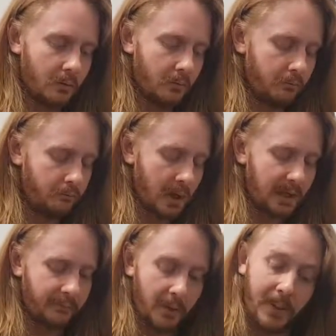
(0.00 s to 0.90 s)

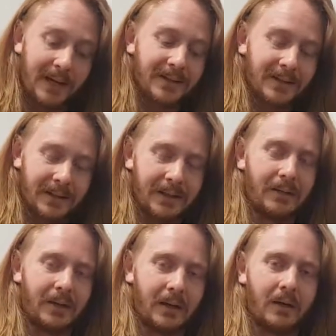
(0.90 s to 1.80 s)
the pick
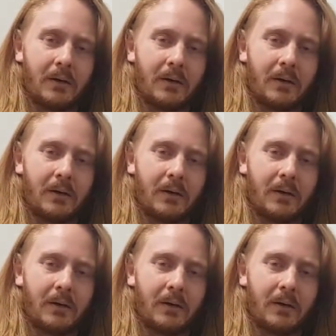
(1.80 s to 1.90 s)
slanting thing,